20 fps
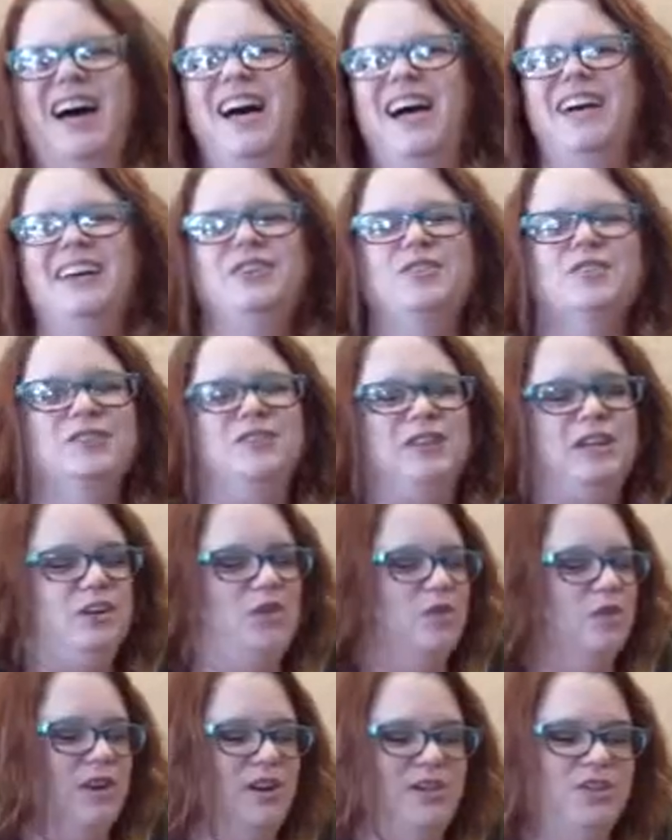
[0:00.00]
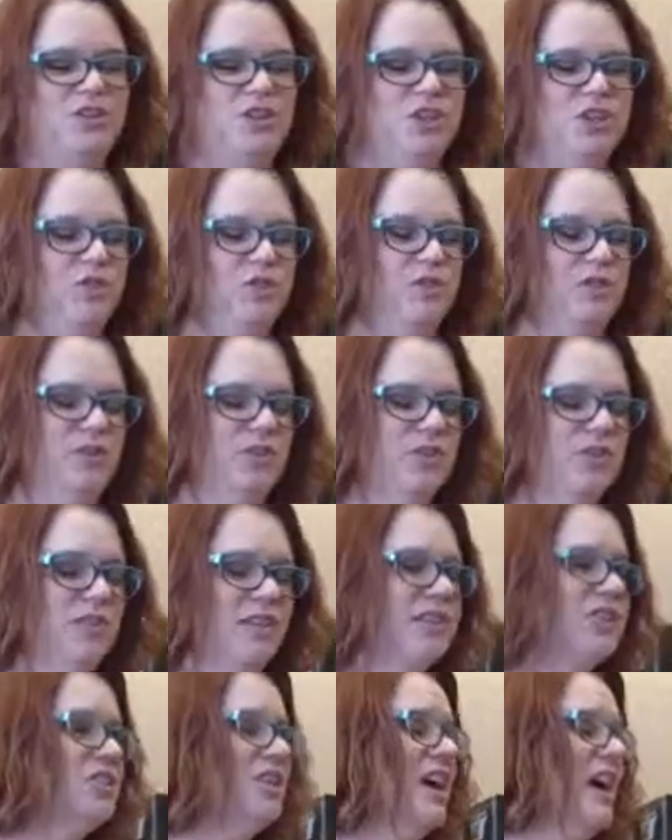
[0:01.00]
I don't need grandchildren, so
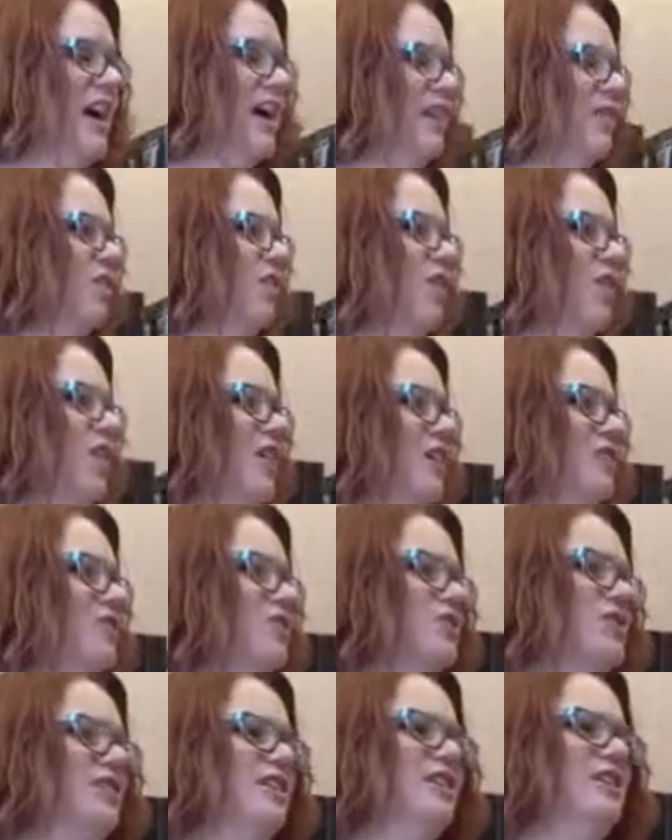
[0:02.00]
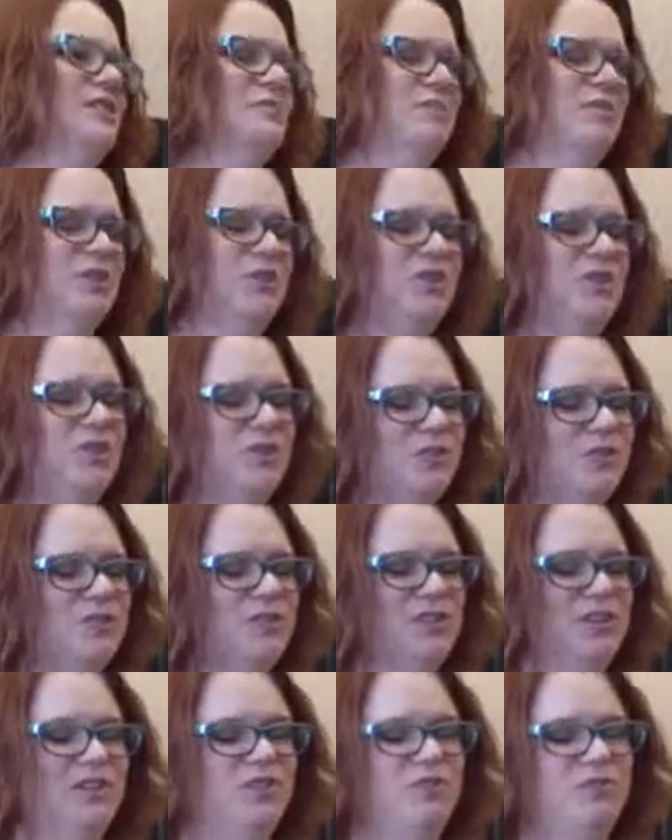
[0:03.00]
let's hang laundry and
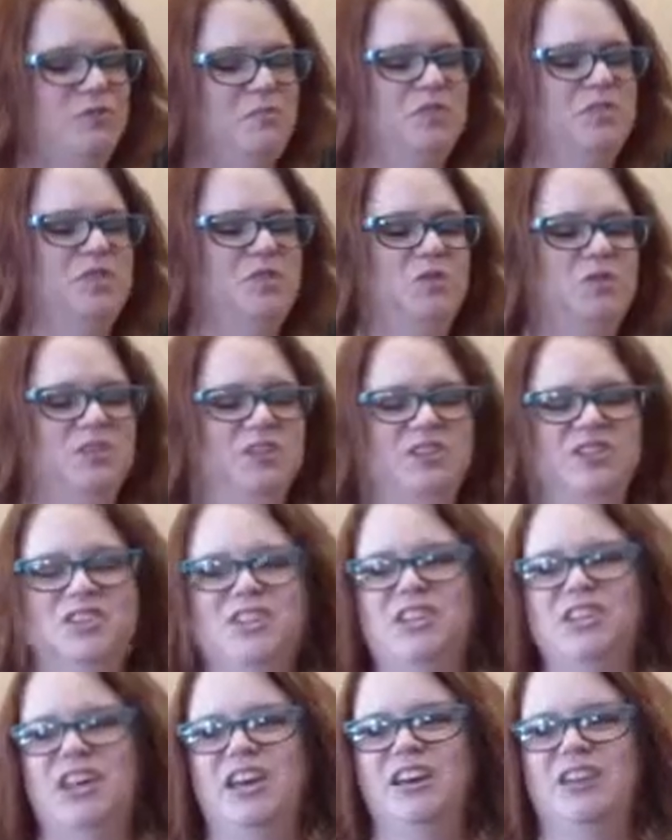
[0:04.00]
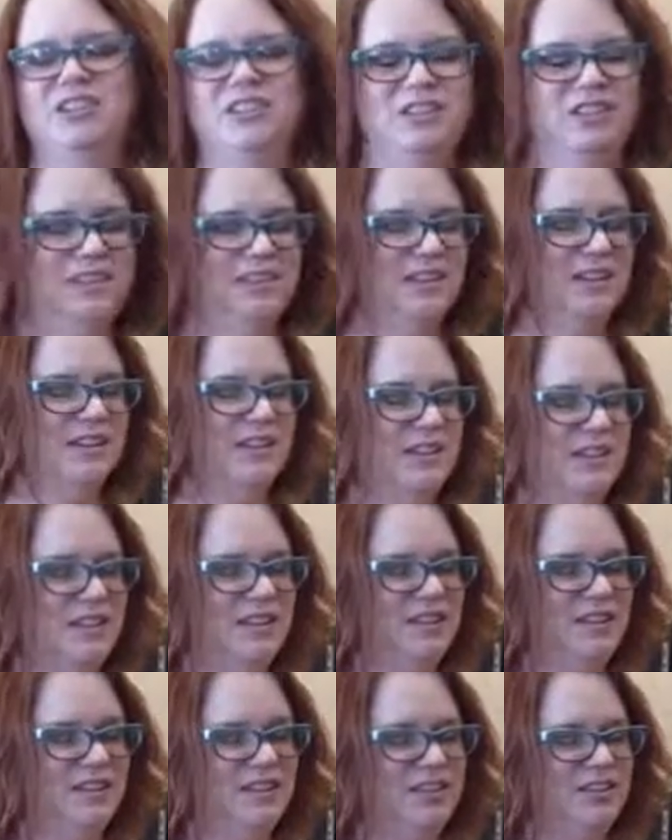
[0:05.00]
petunias from the swing set.
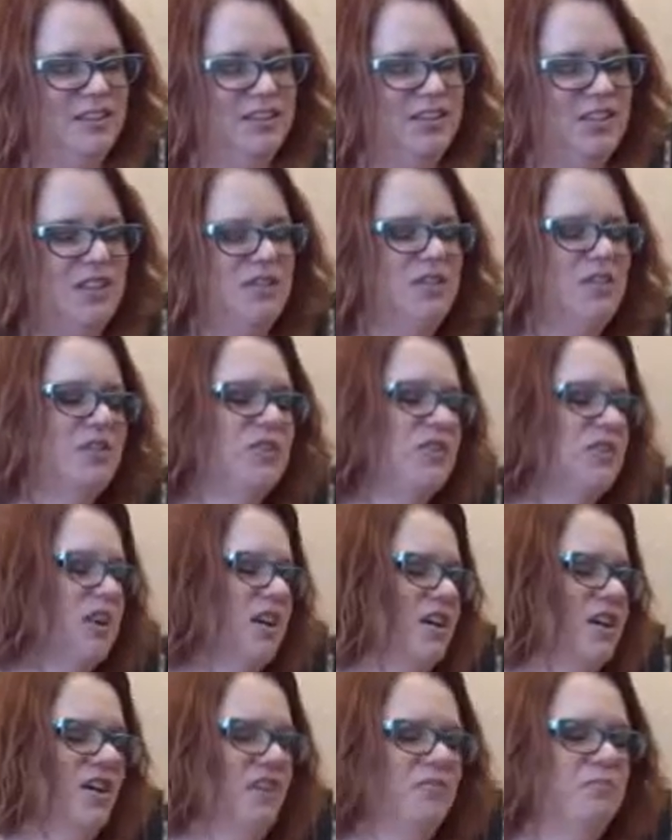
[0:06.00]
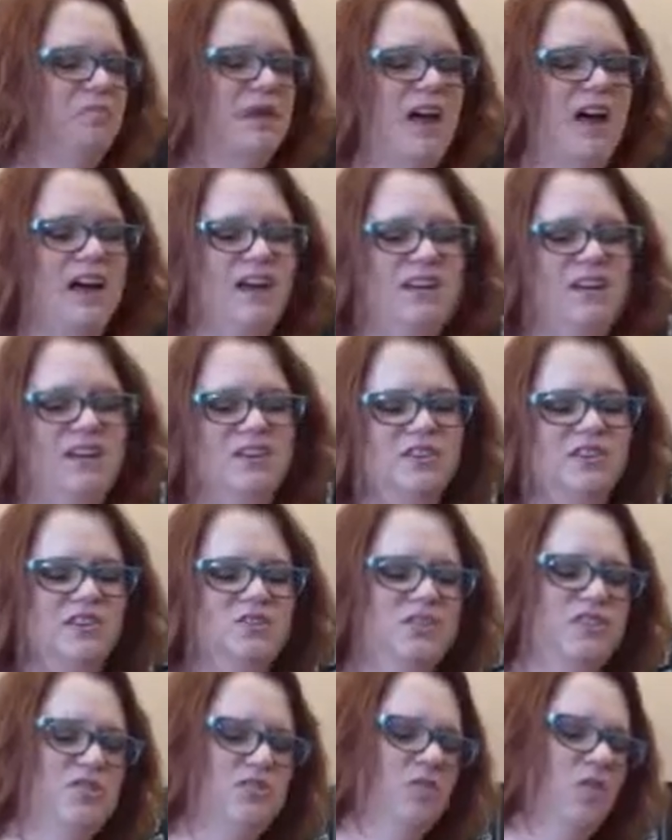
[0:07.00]
Send our son off packing
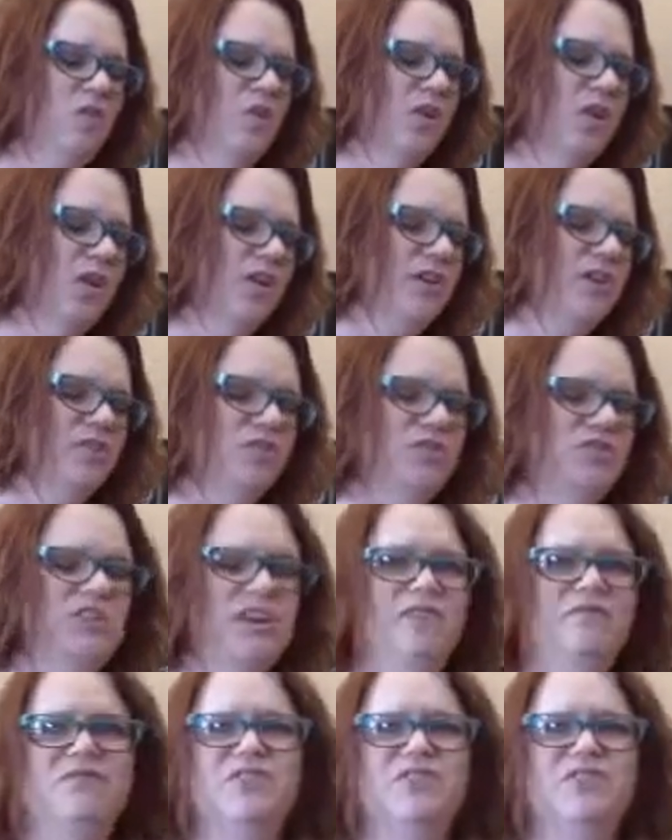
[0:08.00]
to New York or San